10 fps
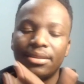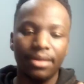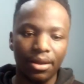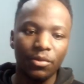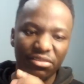see
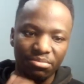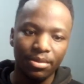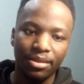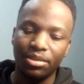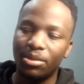now we've
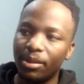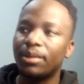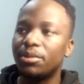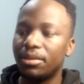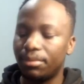managed to
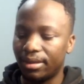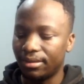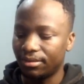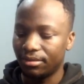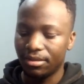get to the
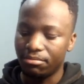part,